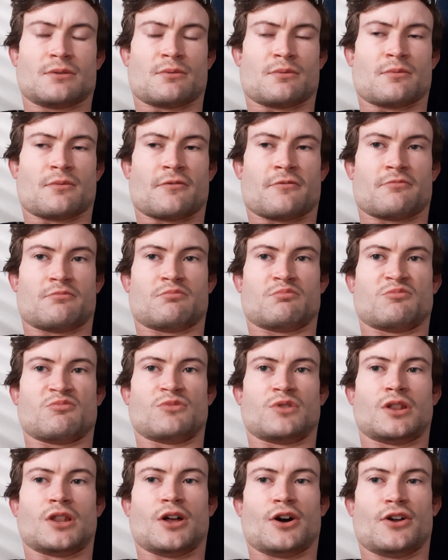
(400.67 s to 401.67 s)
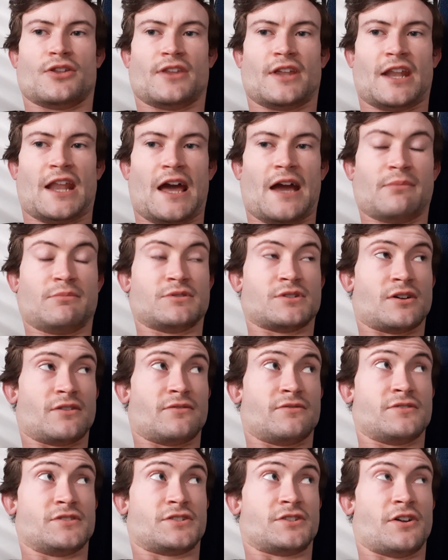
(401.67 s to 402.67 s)
we've learned the names of
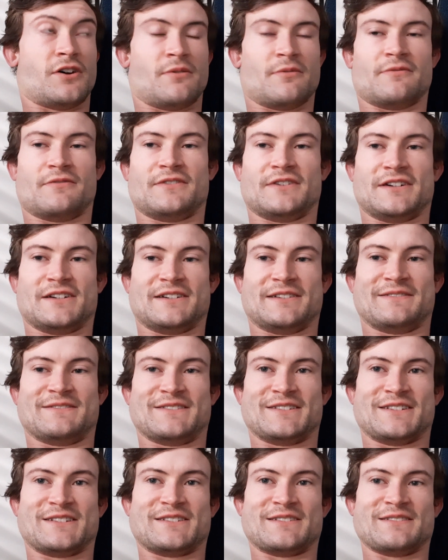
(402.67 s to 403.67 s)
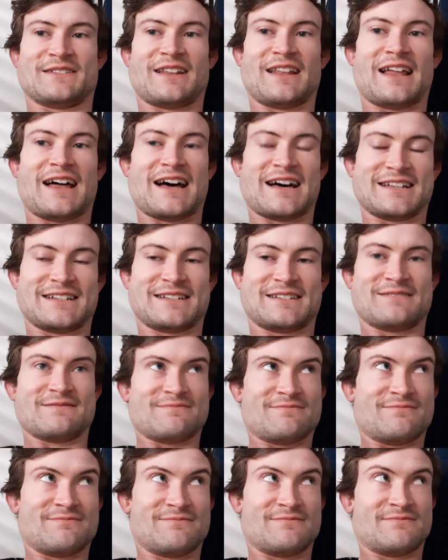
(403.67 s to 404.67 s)
for the last
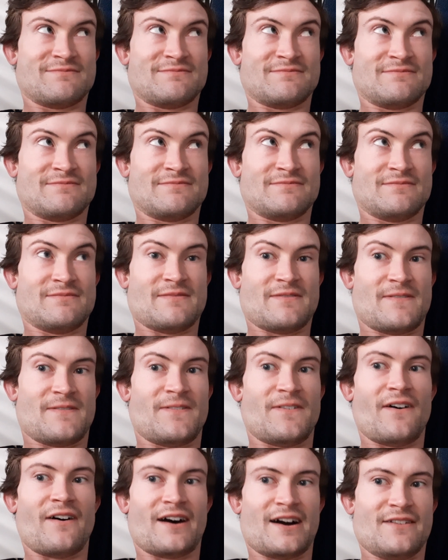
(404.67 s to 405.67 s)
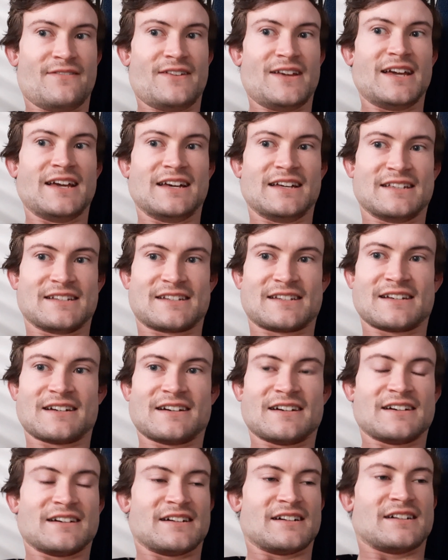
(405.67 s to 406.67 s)
5 years,
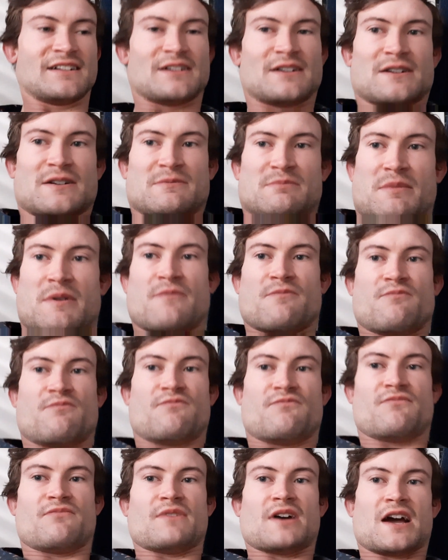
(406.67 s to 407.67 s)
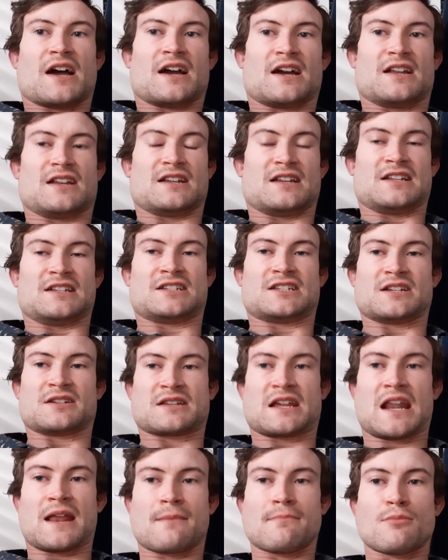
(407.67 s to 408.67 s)
and it's just
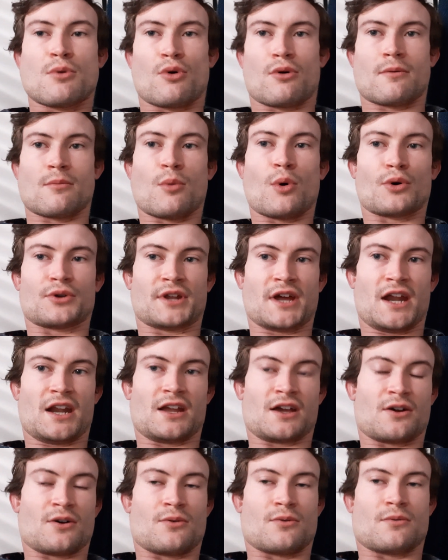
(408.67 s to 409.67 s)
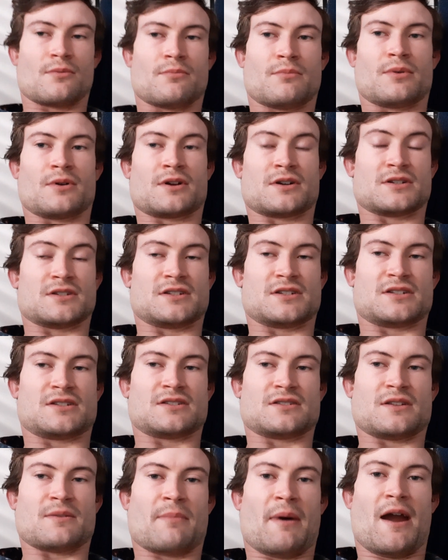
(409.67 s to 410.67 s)
getting more and more technical because
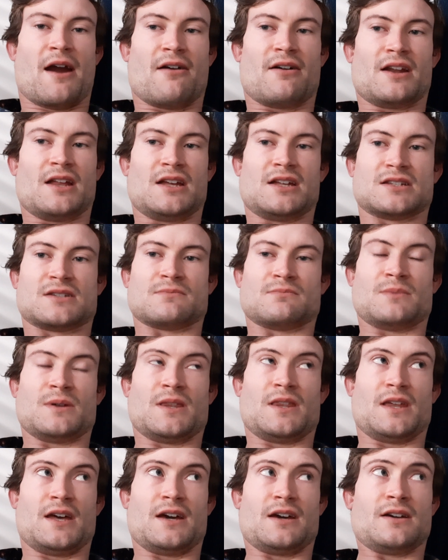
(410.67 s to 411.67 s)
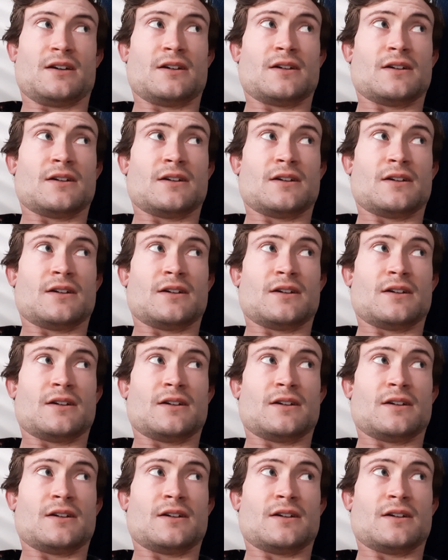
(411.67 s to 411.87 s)
the parity hasn't been there.